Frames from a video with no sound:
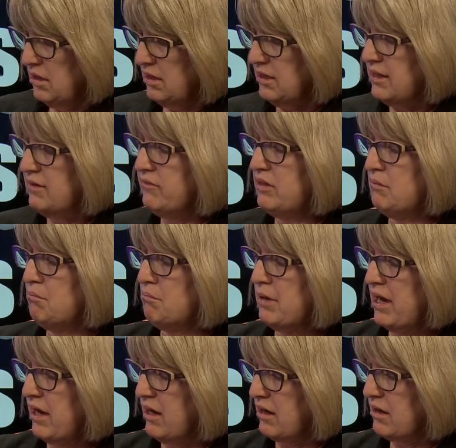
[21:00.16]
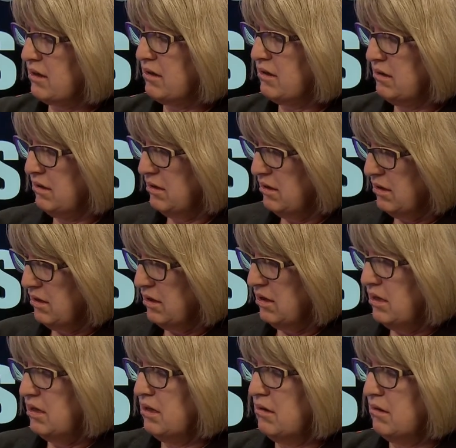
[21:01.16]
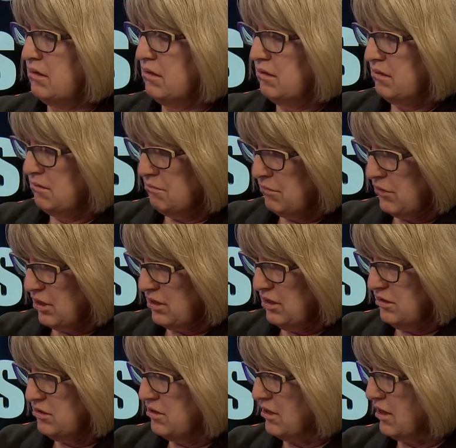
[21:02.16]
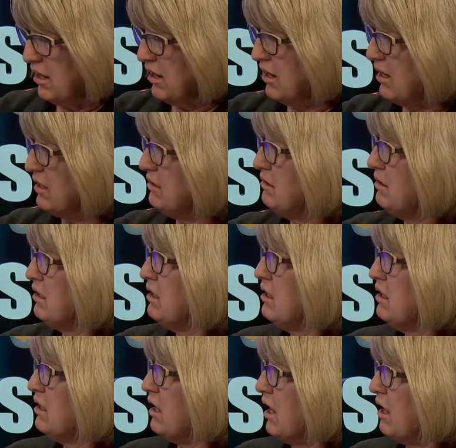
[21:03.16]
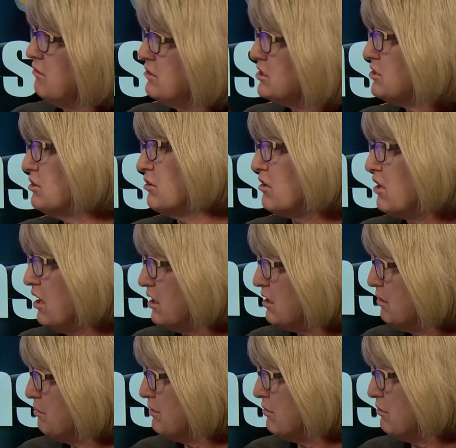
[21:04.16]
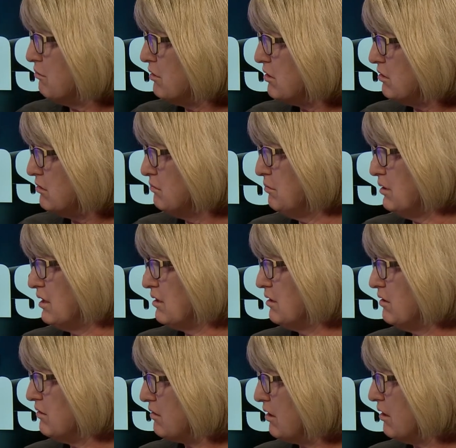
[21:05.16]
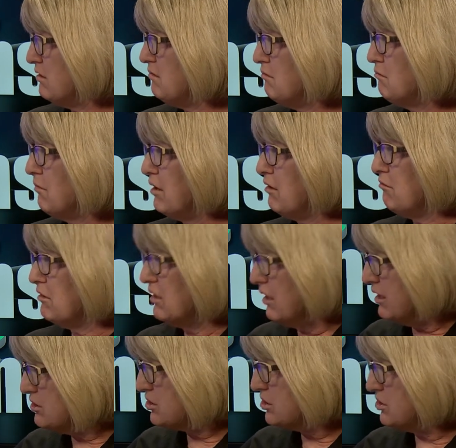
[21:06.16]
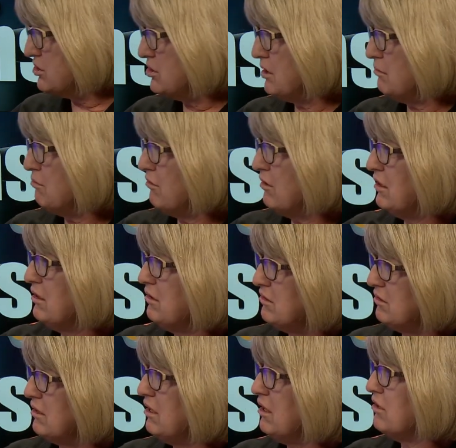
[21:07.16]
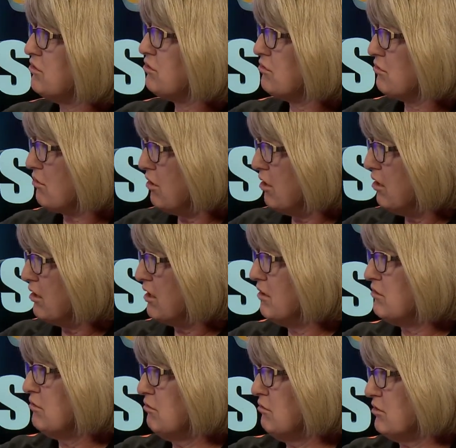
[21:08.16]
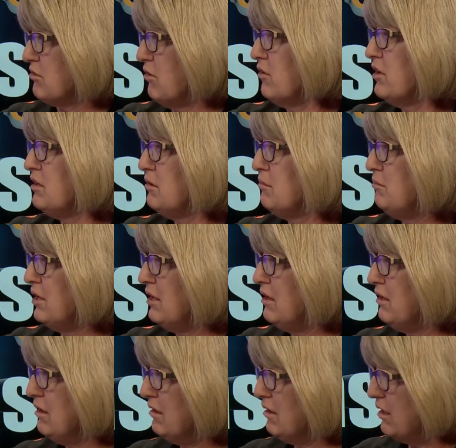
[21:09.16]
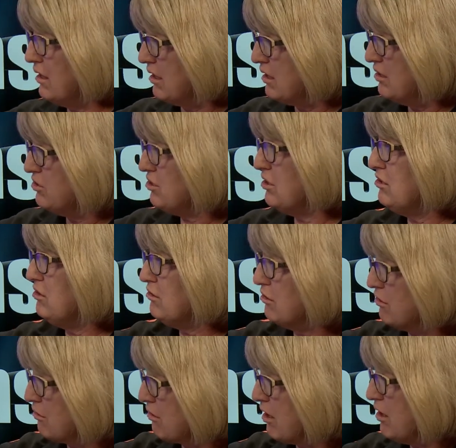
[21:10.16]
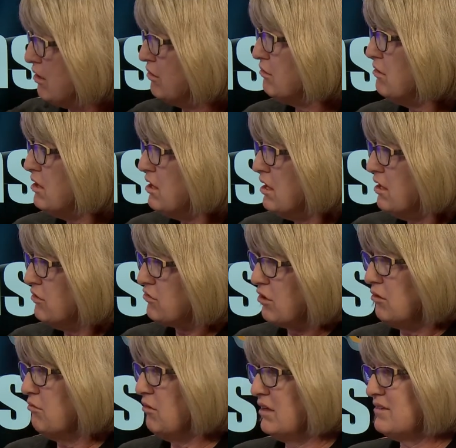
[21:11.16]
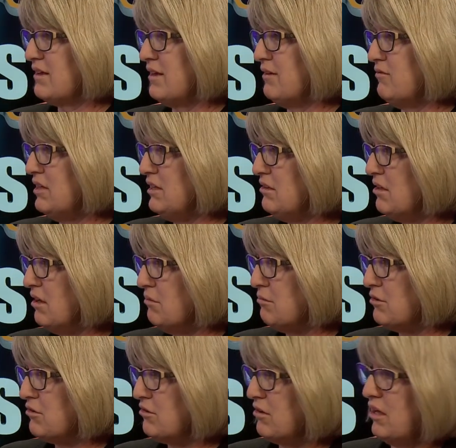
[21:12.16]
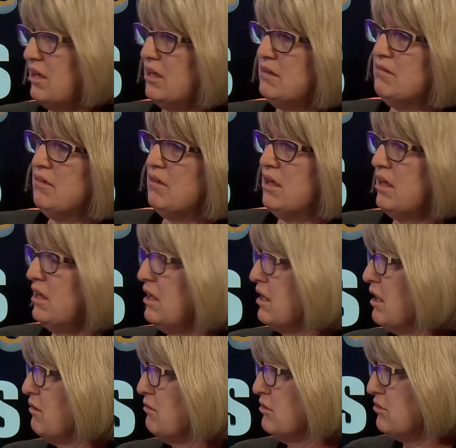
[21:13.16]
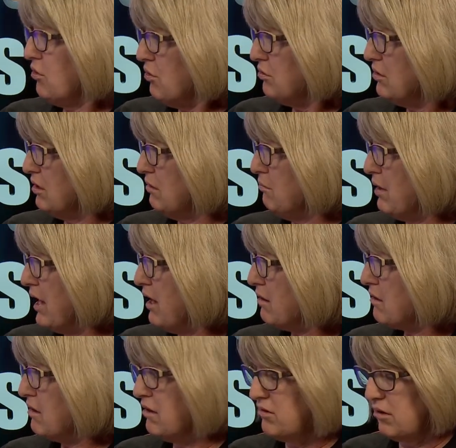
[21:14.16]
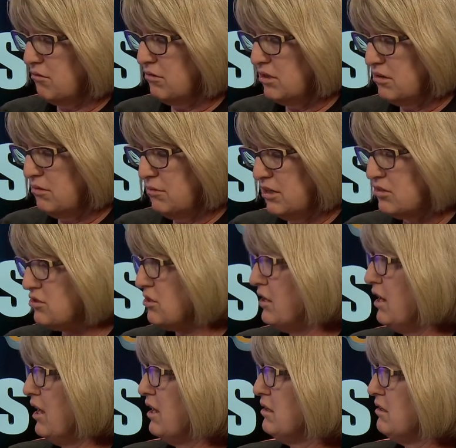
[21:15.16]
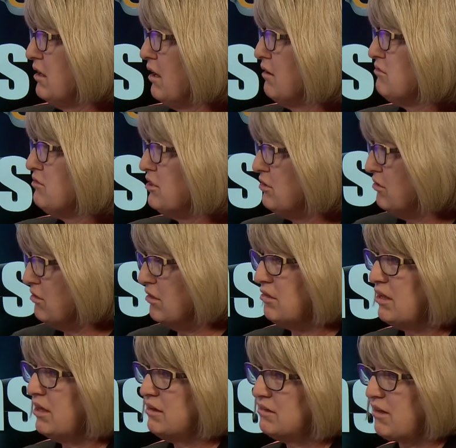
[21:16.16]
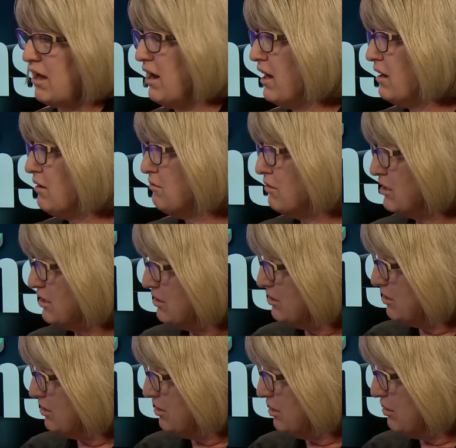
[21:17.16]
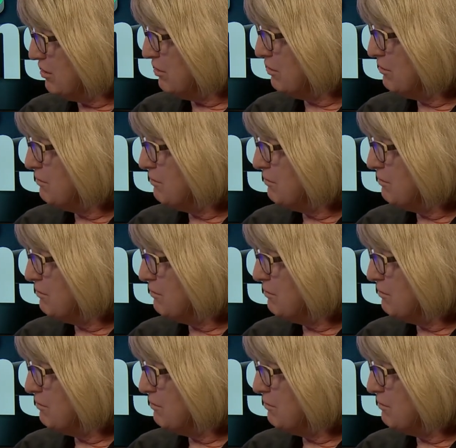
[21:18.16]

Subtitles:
giving back money to God, I was still caught up in the world because my relationship wasn't as strong as it was going to be, uh-huh, and continue to grow. So I wasn't giving 10%. And I was holding back because I wanted to make sure I had enough to do the things I wanted to do.